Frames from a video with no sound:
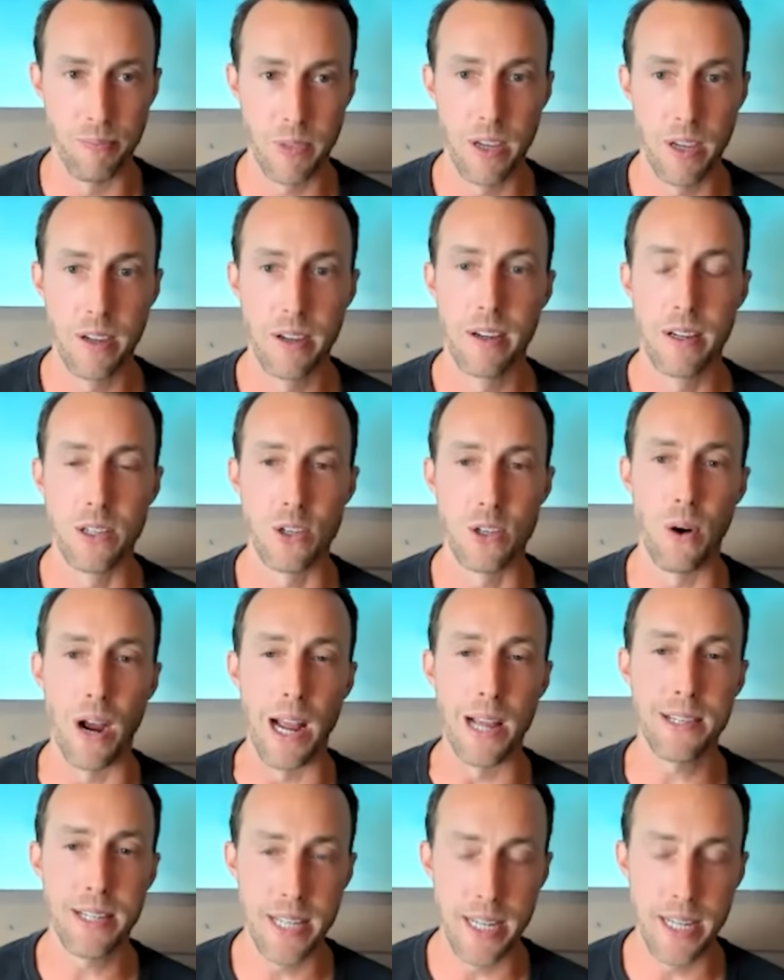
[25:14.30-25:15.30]
So as a
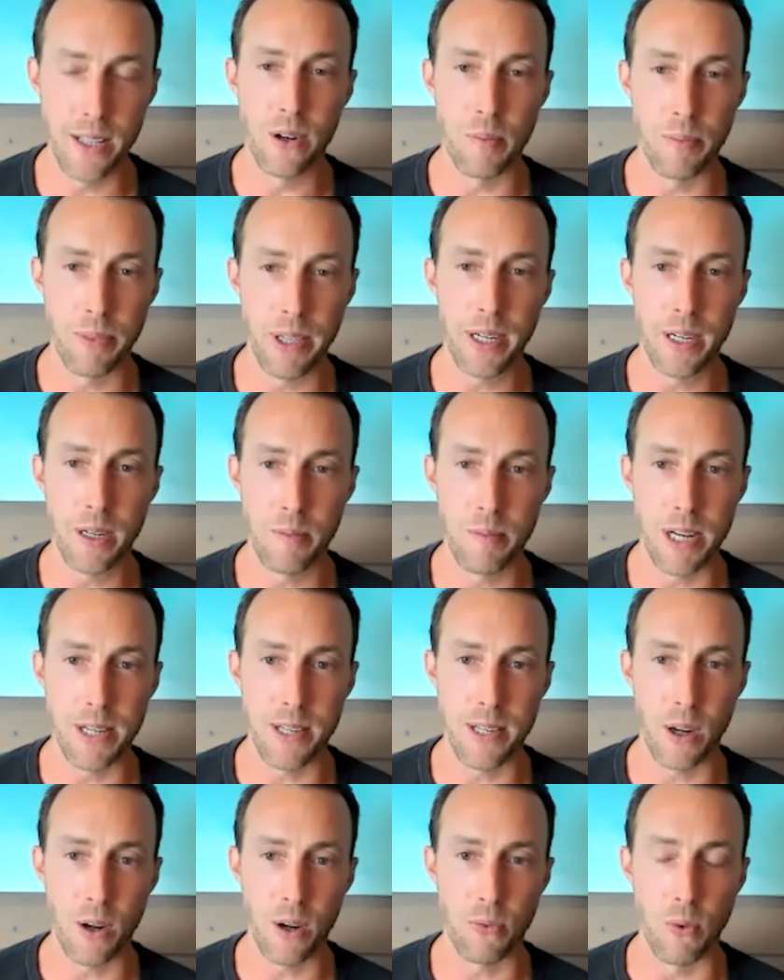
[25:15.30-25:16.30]
dealer, I'm thinking to myself,
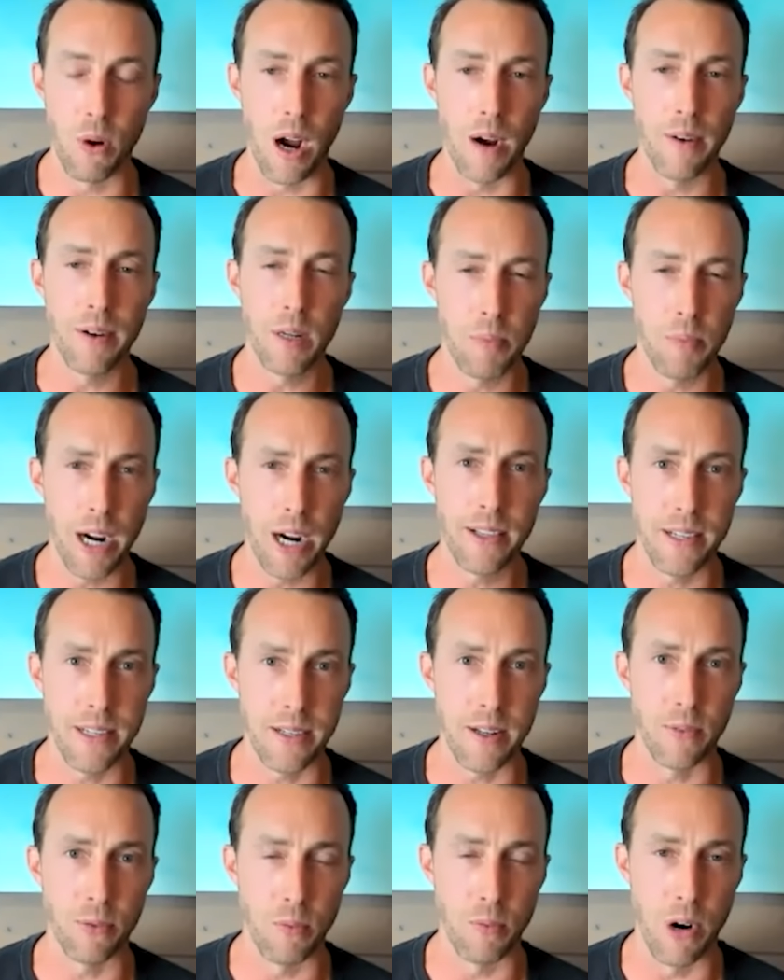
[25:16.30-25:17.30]
well, I'm going to buy this stuff from
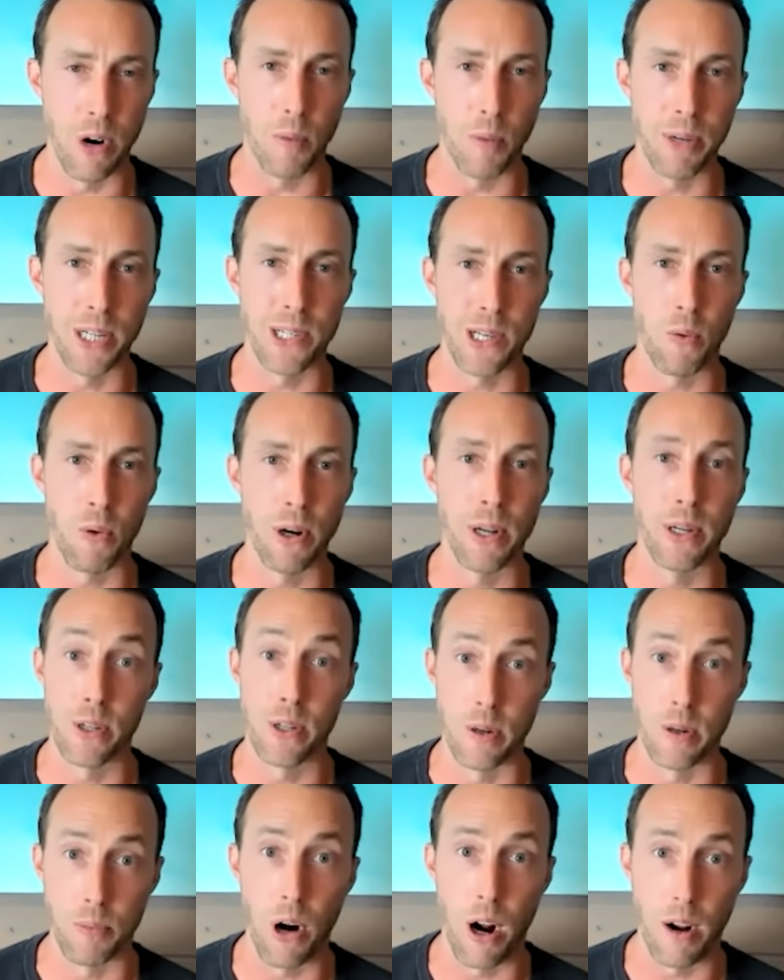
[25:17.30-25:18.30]
Raoul because I want to turn a
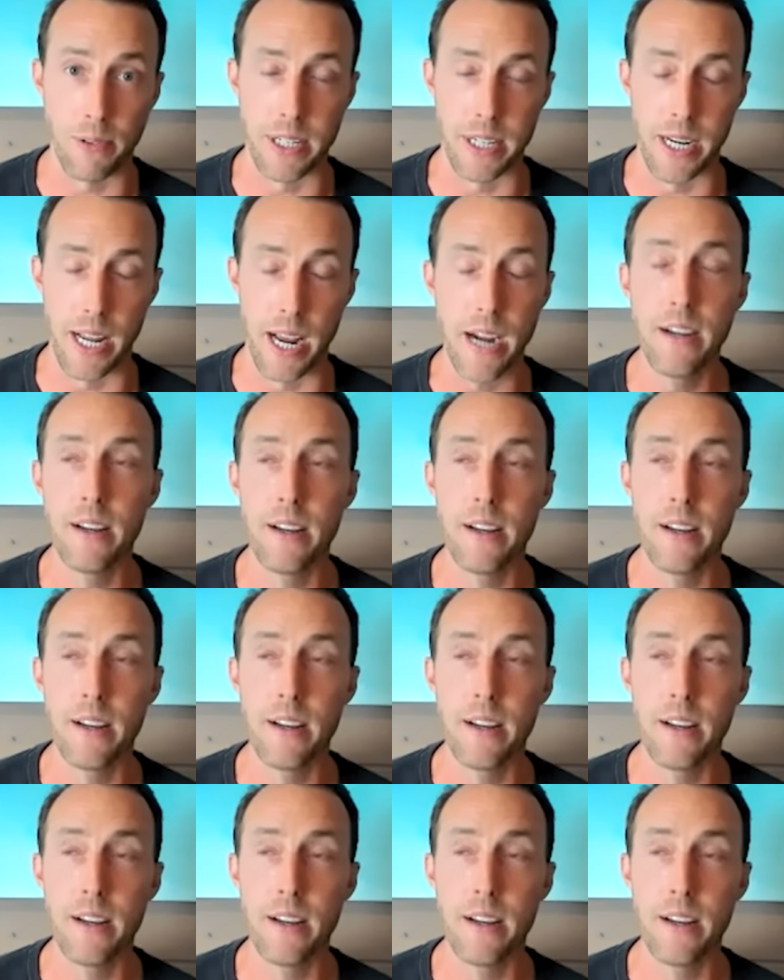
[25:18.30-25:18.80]
profit today.